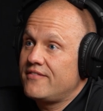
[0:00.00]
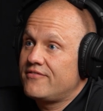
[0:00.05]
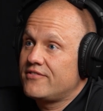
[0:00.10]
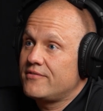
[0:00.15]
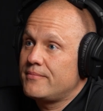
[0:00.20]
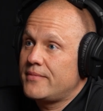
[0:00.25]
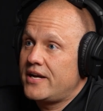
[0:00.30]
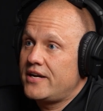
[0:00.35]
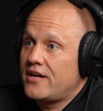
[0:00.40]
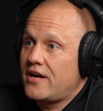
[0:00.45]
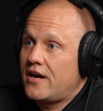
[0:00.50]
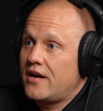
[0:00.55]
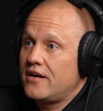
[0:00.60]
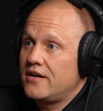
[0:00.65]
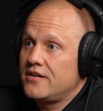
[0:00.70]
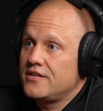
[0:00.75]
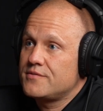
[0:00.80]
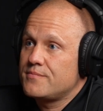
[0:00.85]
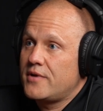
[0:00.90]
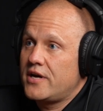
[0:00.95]
from my
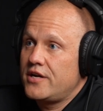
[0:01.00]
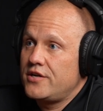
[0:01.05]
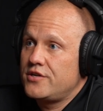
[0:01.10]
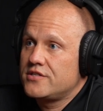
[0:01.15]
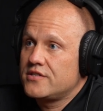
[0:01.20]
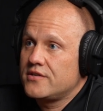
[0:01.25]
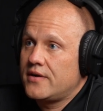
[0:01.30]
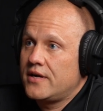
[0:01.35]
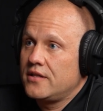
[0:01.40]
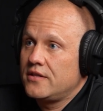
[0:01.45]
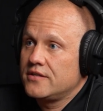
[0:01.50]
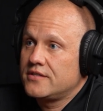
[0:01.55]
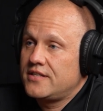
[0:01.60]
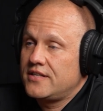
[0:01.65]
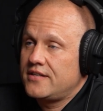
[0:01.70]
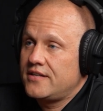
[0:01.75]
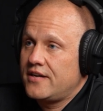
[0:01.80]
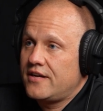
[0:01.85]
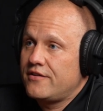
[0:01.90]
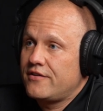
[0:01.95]
daughter as much. So I looked
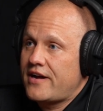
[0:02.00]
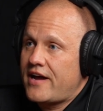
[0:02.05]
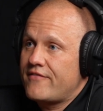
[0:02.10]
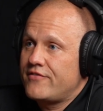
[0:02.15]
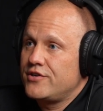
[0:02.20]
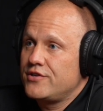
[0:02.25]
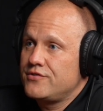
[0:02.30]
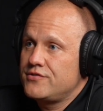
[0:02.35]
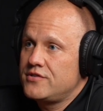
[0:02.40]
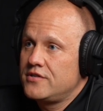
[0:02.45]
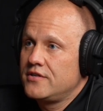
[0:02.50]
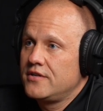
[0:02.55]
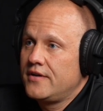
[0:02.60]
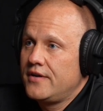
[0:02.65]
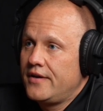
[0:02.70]
into other avenues.